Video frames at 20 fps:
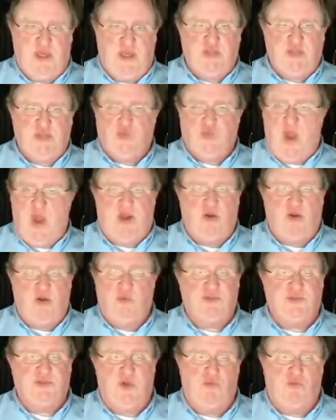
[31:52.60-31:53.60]
his
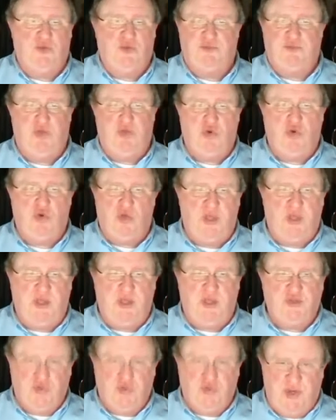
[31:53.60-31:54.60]
record was almost
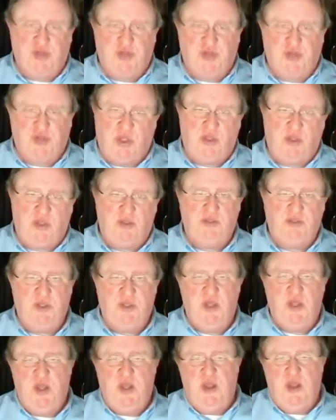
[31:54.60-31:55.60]
purely judicial,
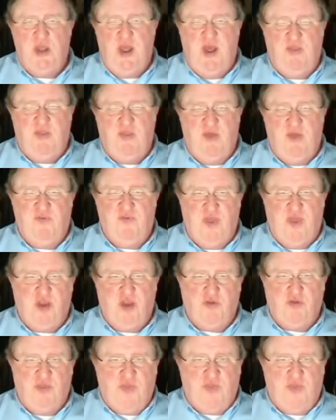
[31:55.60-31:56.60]
and they
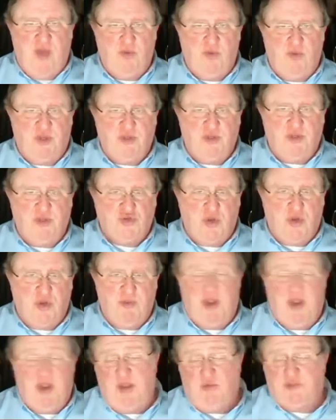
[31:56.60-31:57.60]
figured that would
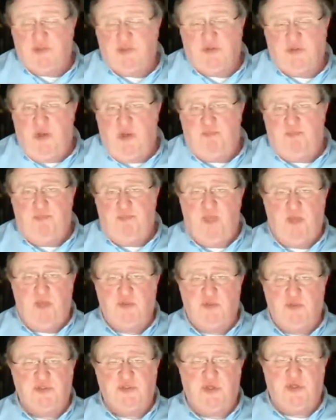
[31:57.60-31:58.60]
contribute. And he
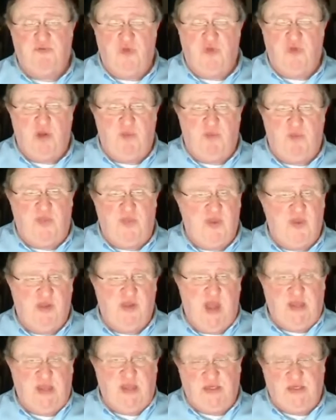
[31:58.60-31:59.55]
was confirmed, I think,